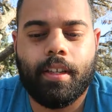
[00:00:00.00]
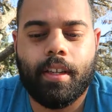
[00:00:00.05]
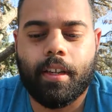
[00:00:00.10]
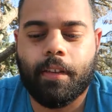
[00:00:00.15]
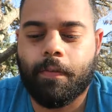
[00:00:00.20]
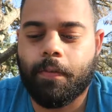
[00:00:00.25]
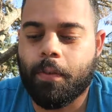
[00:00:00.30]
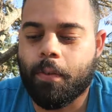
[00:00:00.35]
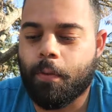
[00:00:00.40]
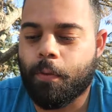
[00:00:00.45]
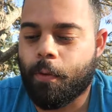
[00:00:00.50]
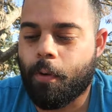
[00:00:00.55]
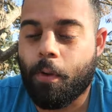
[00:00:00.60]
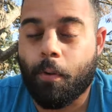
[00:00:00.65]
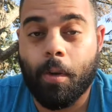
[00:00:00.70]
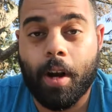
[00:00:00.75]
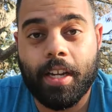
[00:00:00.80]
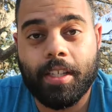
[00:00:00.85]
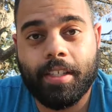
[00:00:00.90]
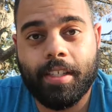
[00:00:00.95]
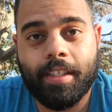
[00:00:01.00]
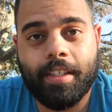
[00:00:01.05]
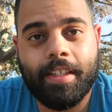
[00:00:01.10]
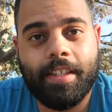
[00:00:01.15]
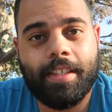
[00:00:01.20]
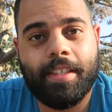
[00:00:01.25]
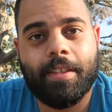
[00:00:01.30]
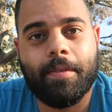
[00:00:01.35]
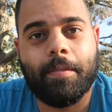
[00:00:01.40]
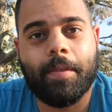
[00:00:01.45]
If you are watching
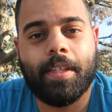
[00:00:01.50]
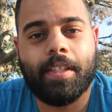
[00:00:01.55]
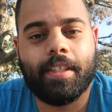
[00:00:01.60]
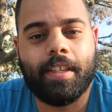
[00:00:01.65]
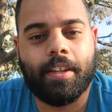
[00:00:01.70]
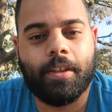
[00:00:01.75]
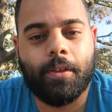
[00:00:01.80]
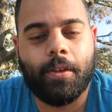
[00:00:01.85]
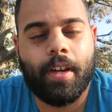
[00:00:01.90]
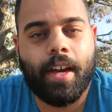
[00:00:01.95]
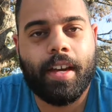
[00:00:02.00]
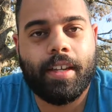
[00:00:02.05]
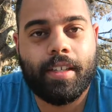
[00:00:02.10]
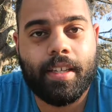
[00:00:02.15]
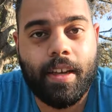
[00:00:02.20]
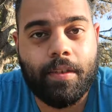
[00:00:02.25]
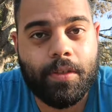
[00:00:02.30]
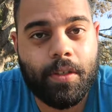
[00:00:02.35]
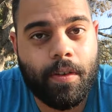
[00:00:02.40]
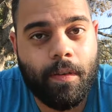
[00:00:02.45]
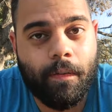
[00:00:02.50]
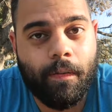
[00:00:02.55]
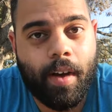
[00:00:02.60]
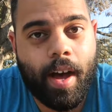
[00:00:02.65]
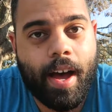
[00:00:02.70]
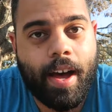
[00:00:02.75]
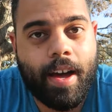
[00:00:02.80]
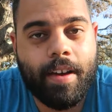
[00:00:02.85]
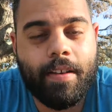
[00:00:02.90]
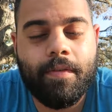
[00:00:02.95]
this, it means that you guys have
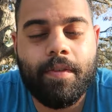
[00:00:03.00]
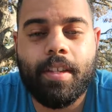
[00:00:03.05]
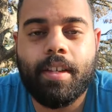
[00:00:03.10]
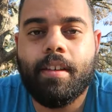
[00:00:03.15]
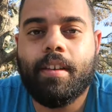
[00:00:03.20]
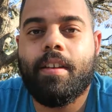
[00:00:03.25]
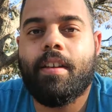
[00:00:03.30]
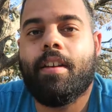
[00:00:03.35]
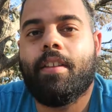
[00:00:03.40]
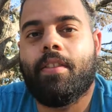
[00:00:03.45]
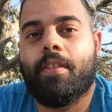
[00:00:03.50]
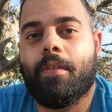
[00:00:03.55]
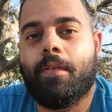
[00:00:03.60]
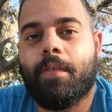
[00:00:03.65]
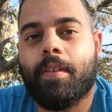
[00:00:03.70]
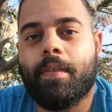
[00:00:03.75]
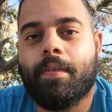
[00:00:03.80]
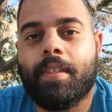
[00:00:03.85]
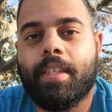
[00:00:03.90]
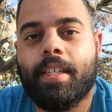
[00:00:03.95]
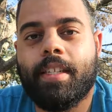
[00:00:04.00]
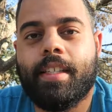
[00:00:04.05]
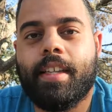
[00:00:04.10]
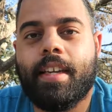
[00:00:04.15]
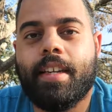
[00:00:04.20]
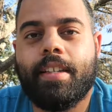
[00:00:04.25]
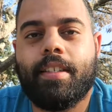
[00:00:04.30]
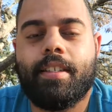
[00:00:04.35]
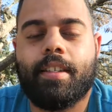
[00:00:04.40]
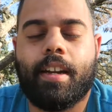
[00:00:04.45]
survived the 15
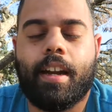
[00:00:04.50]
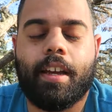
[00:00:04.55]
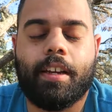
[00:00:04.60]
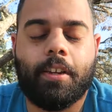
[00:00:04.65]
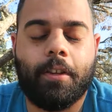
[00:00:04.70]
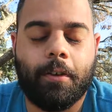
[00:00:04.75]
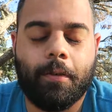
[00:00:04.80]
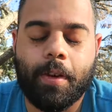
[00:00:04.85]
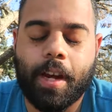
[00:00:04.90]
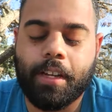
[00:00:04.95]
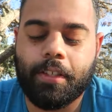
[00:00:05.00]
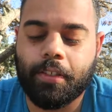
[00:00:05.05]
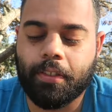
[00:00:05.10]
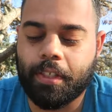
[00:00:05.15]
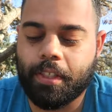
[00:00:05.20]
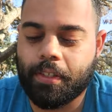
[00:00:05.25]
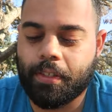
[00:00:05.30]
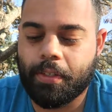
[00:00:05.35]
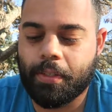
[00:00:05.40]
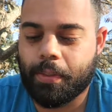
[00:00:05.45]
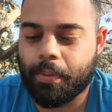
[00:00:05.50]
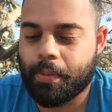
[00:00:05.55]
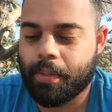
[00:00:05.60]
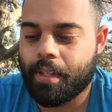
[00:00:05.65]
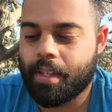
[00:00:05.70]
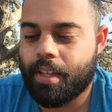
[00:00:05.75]
days and I congratulate you.